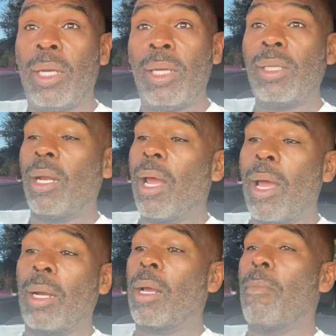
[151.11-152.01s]
He said, I
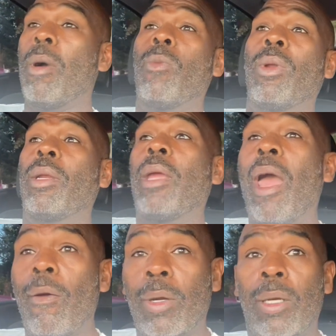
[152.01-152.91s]
got to come up with a
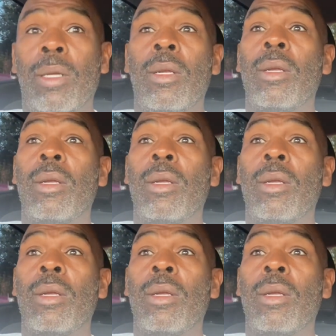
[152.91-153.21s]
character